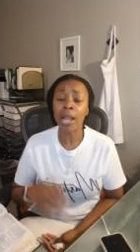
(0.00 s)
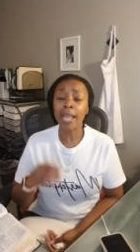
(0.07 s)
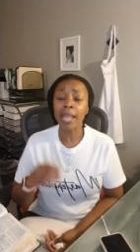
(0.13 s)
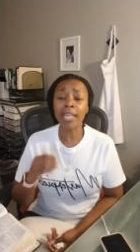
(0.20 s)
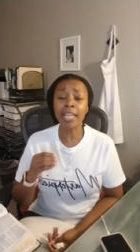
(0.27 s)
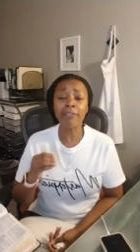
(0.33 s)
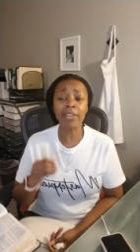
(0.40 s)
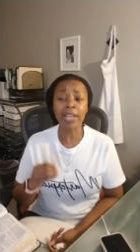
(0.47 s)

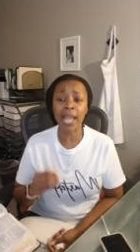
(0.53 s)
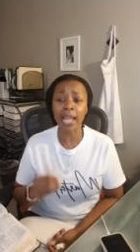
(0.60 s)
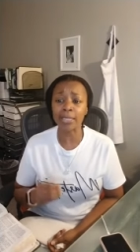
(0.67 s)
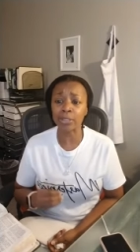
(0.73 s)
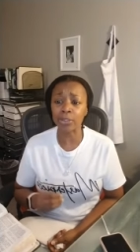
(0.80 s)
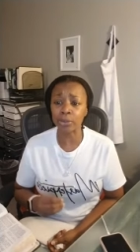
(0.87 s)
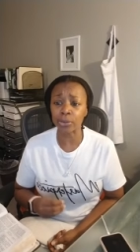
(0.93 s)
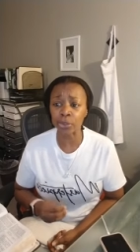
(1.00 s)
even as
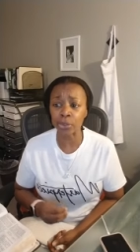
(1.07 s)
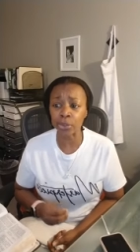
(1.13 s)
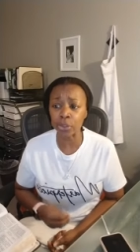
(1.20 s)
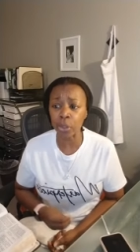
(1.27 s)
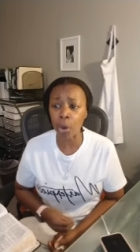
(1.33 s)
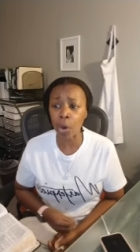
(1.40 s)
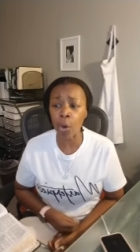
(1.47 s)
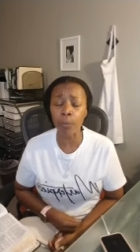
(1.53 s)
their
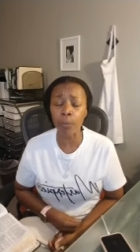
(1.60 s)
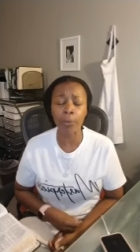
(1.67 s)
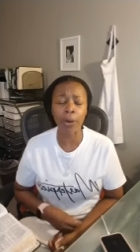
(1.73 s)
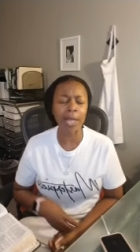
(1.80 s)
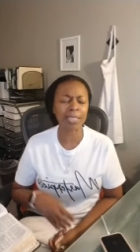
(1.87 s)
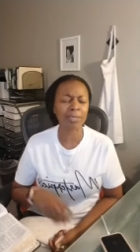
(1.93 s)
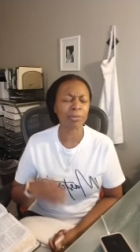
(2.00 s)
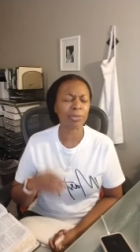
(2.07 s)
soul
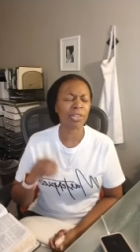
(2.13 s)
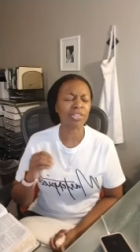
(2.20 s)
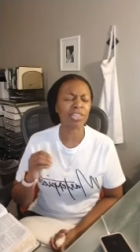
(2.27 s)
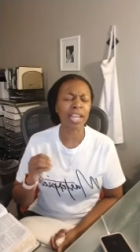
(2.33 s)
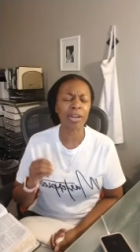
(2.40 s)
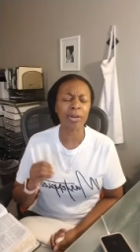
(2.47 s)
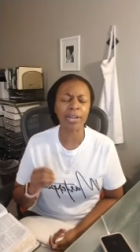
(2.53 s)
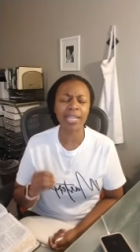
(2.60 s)
prosper, that
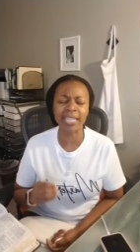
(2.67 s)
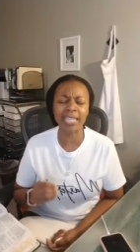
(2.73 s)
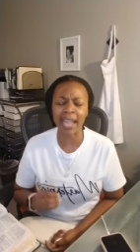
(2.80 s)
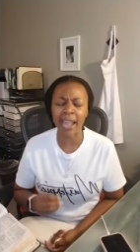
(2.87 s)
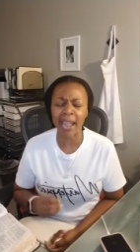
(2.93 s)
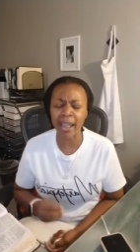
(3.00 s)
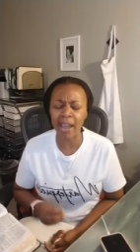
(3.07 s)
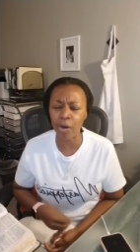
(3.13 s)
they are in
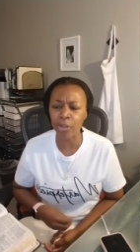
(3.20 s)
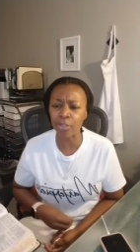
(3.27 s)
health